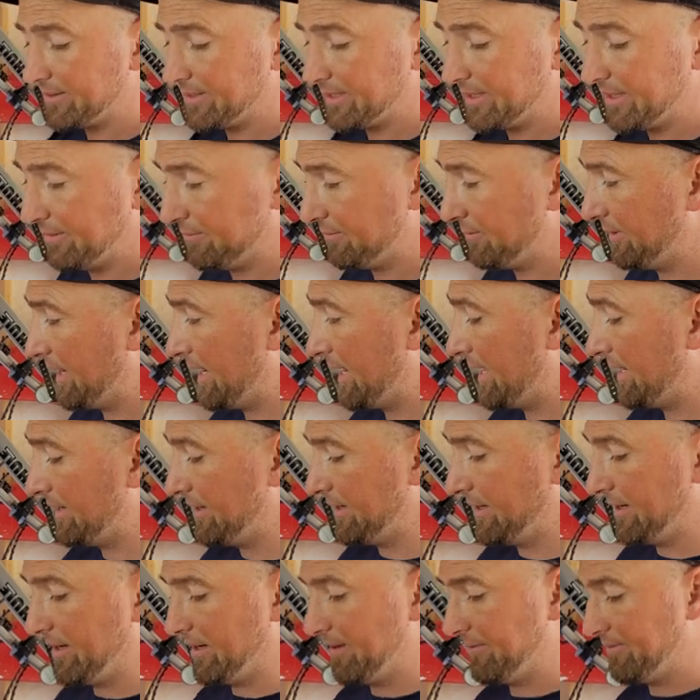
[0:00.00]
see if we
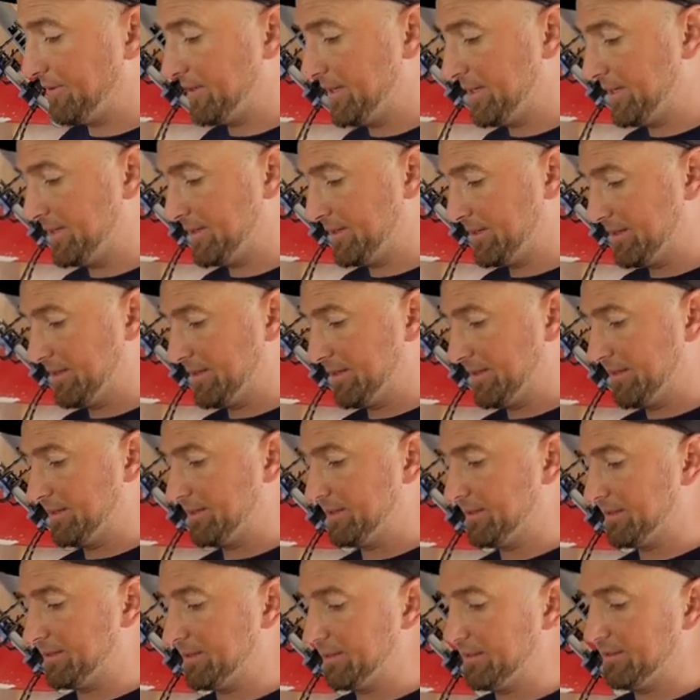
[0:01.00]
added enough heat to
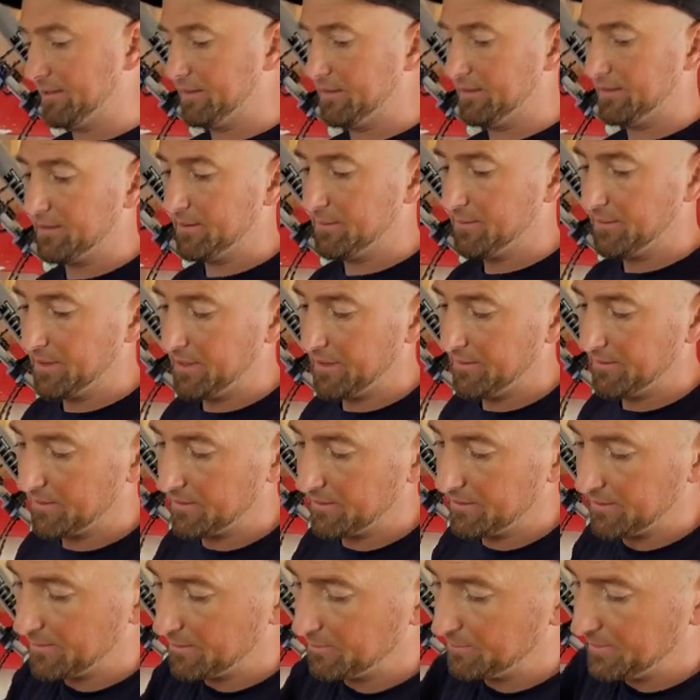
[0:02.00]
this. So I'm going to give it a
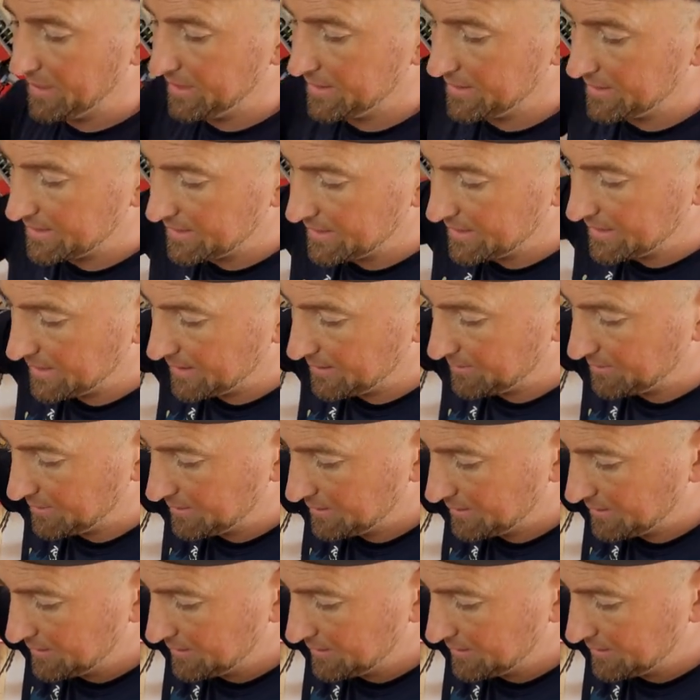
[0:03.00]
little beating time.